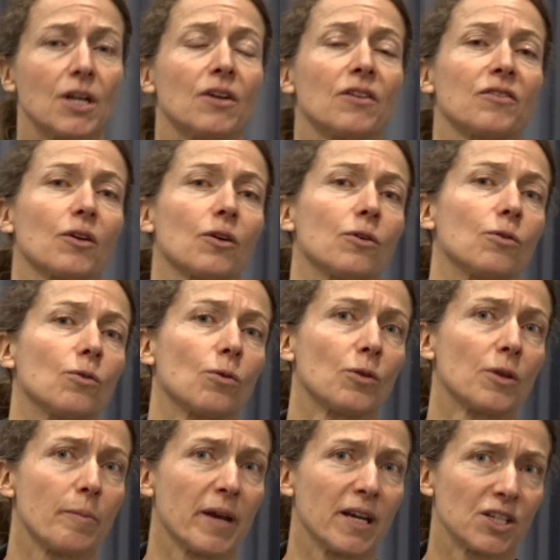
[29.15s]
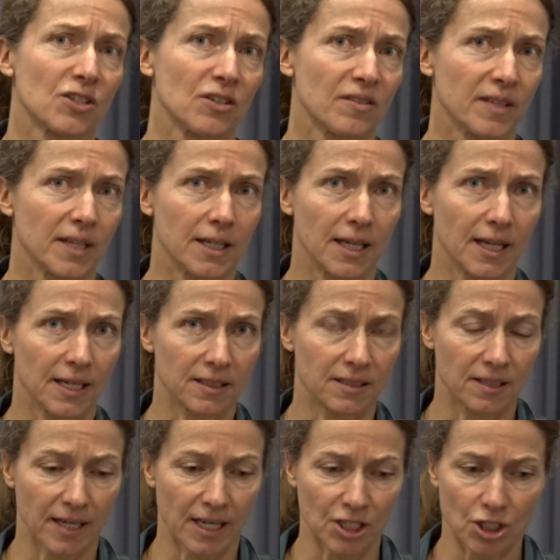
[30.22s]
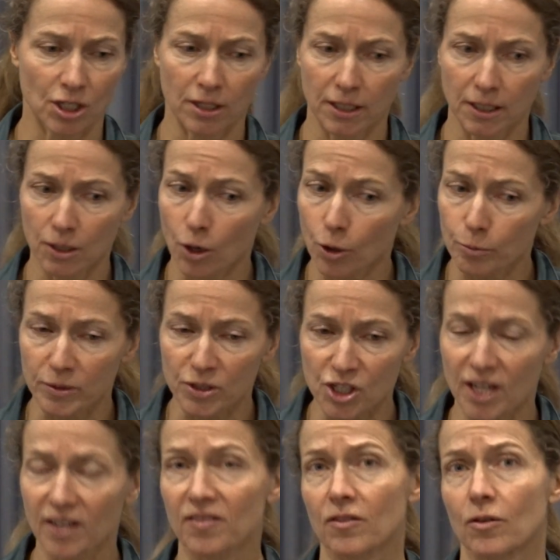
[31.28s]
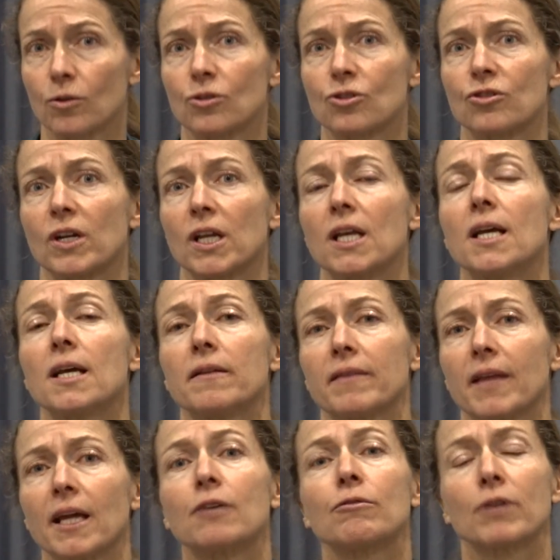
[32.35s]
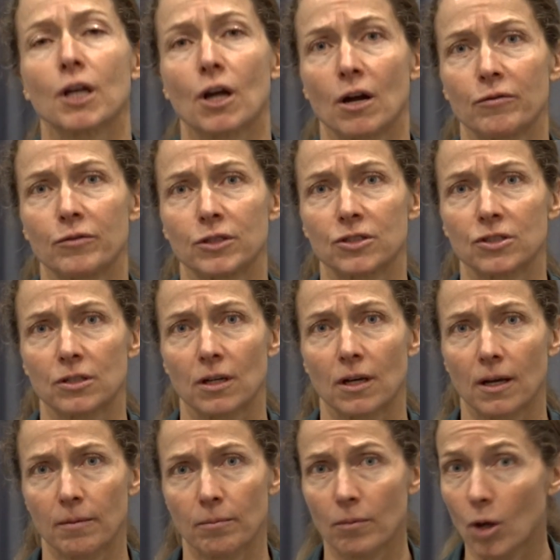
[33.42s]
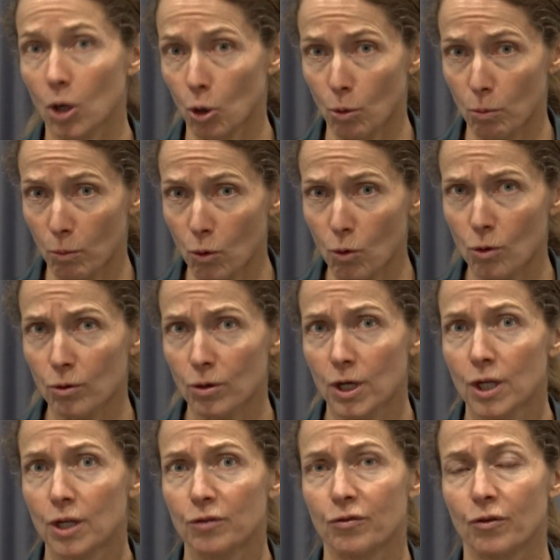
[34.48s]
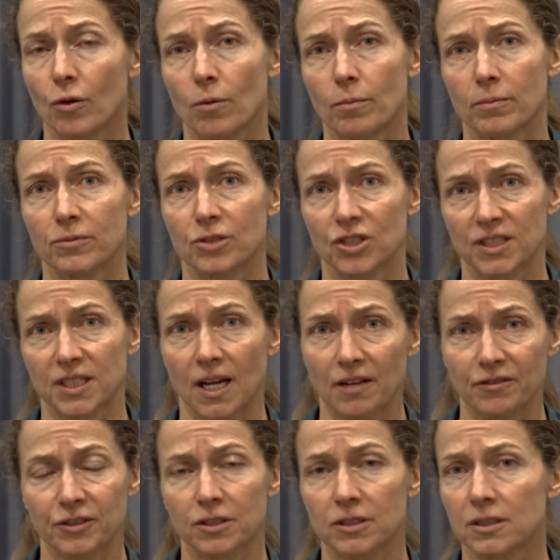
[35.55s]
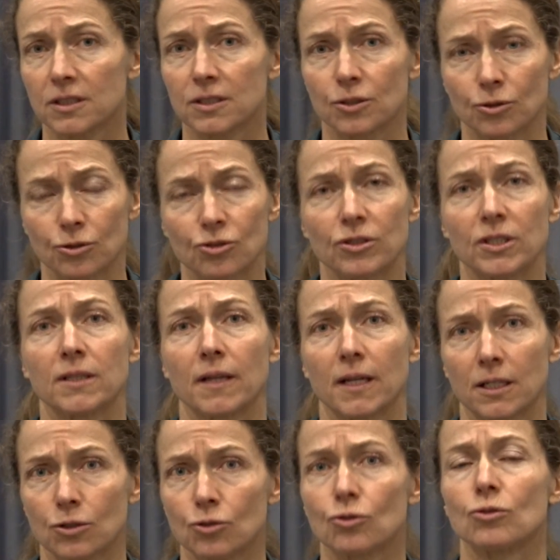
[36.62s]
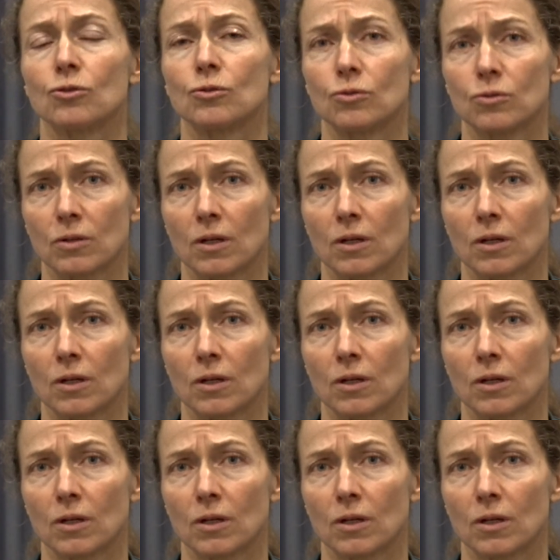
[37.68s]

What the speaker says: So all the patients that had actually open chest surgery, they recovered a lot more from just after the surgery then to